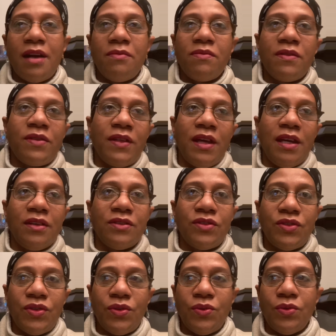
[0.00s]
for things
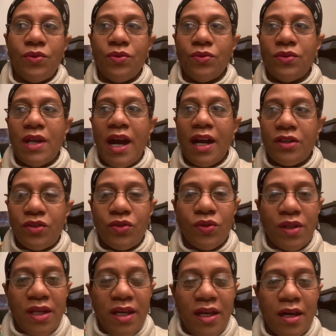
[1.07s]
to
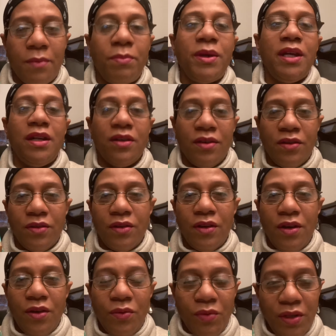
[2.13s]
naturally appear
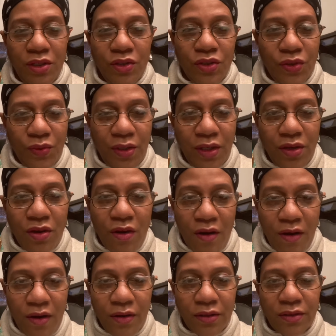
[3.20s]
when you're doing your
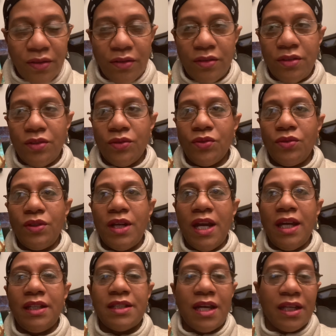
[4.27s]
art, to
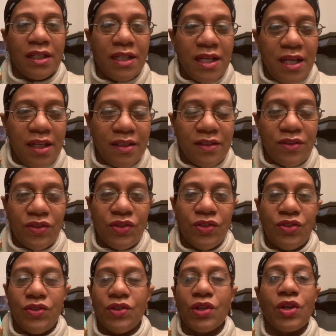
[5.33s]
create techniques,
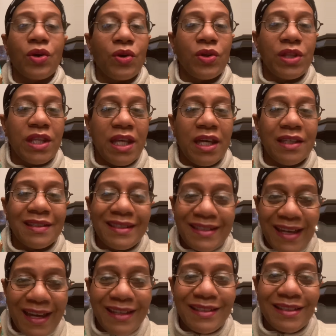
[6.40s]
to learn things. It
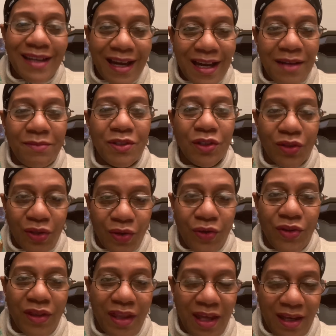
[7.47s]
takes time to
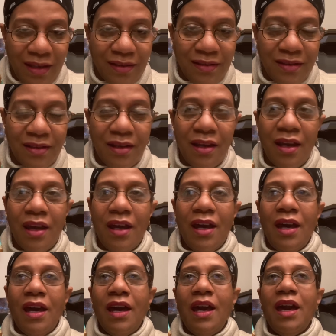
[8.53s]
learn things.
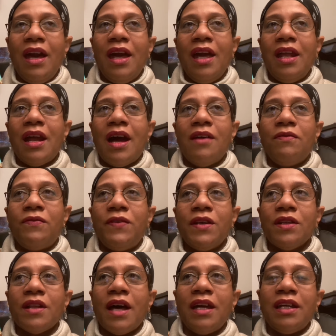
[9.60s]
And I
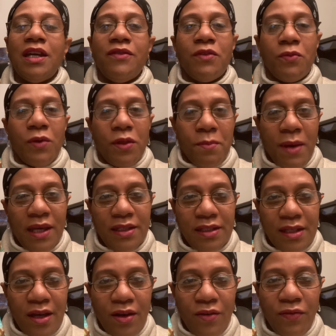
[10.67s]
feel like even with
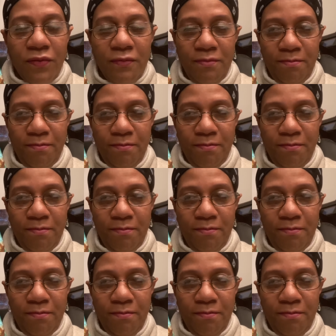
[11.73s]
myself,